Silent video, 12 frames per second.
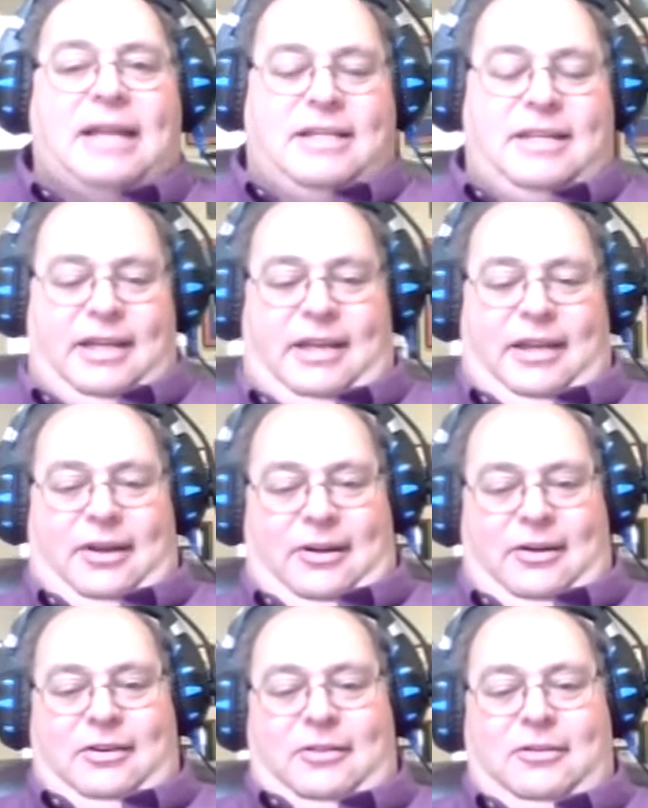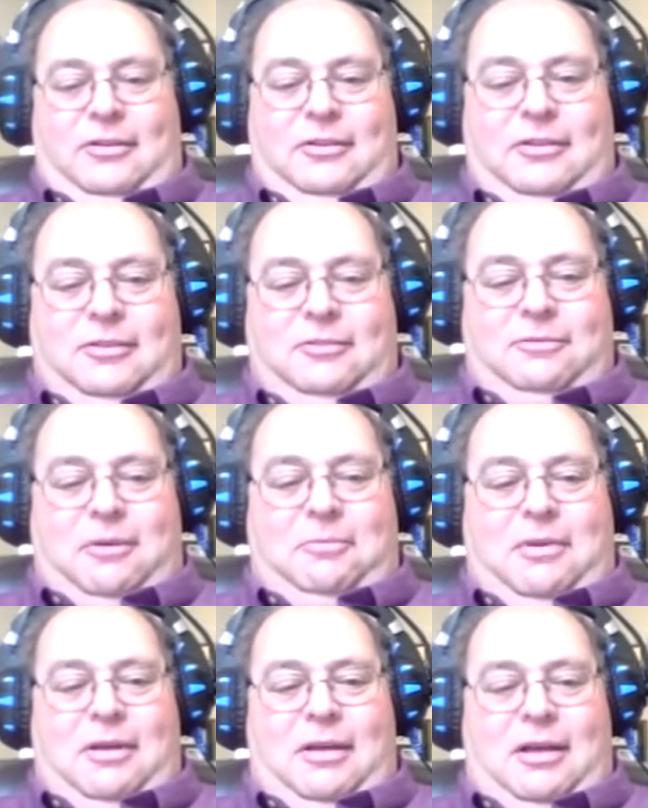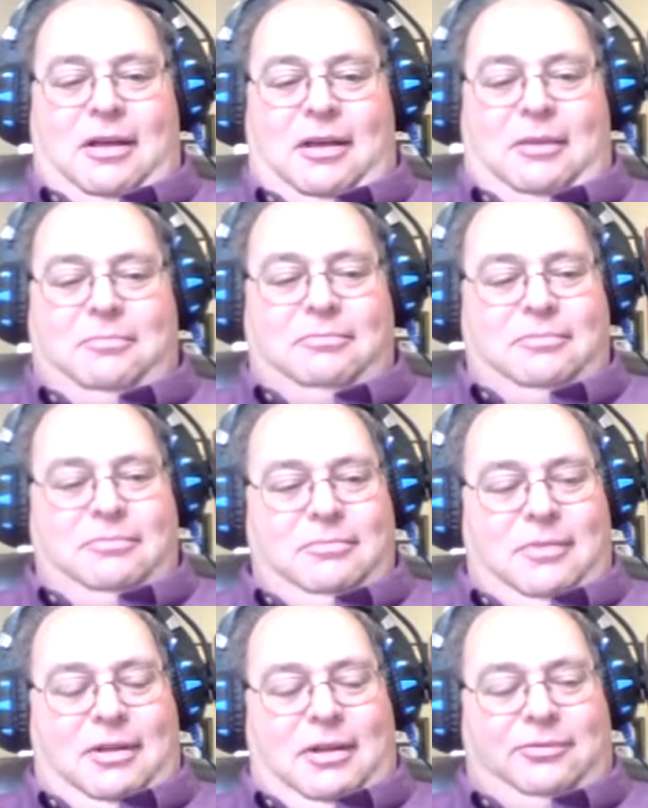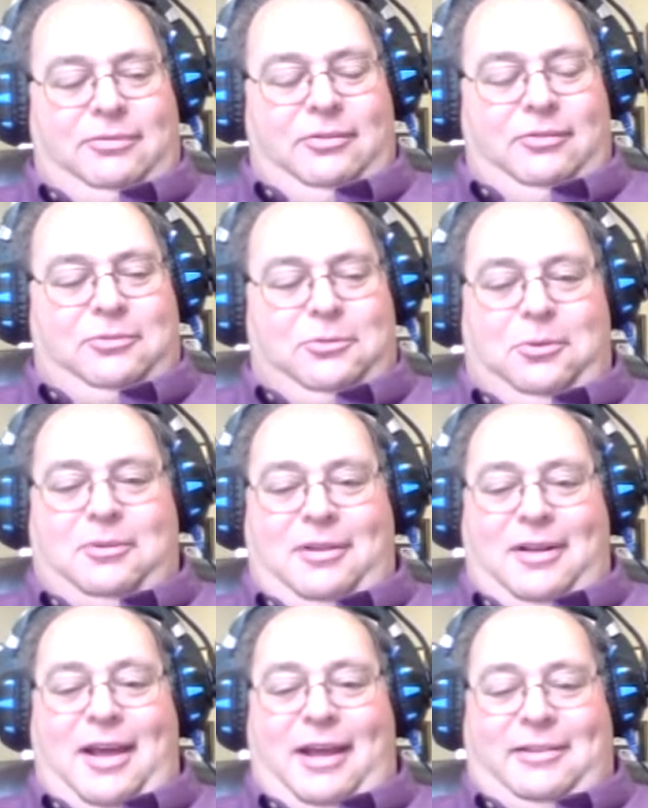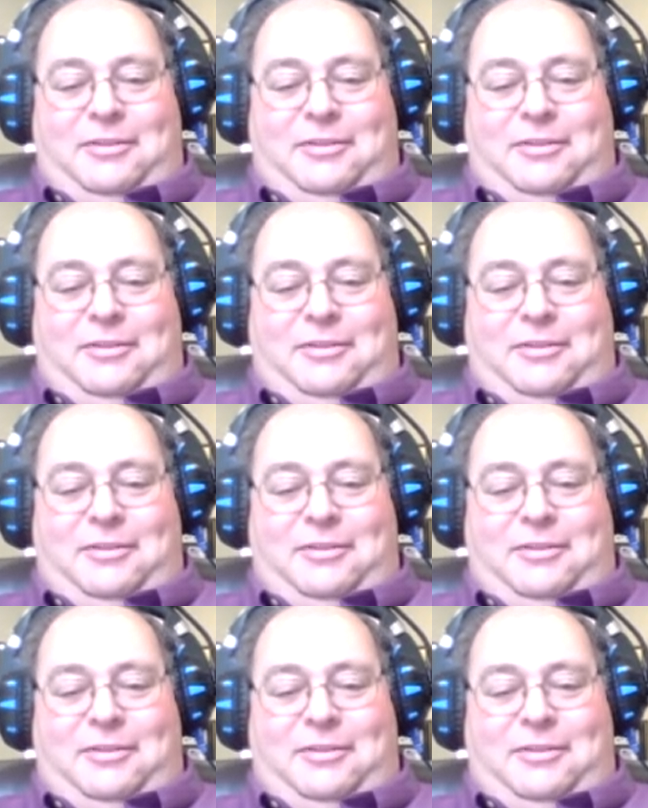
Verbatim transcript: if you did not get the presidential scholarship